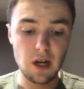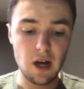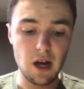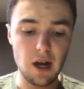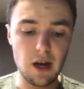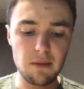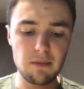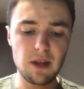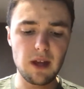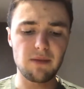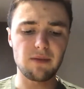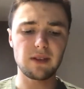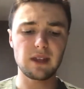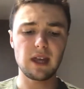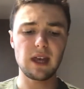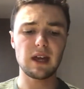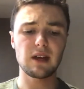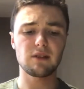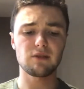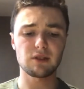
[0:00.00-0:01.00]
For
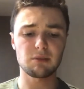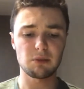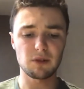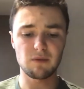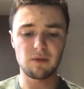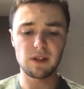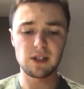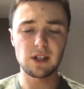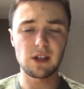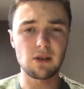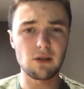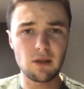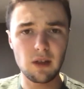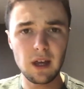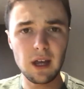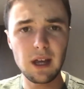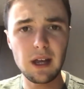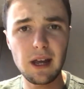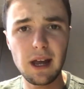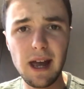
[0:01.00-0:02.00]
their Christmas video
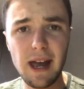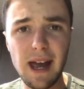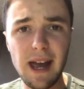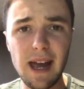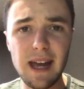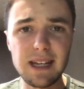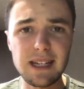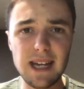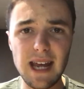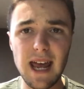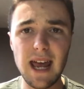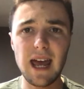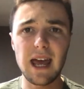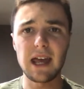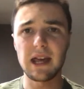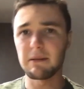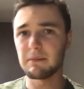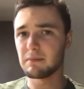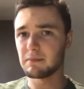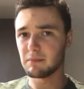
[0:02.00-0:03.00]
they had
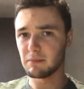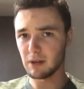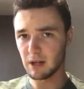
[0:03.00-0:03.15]
a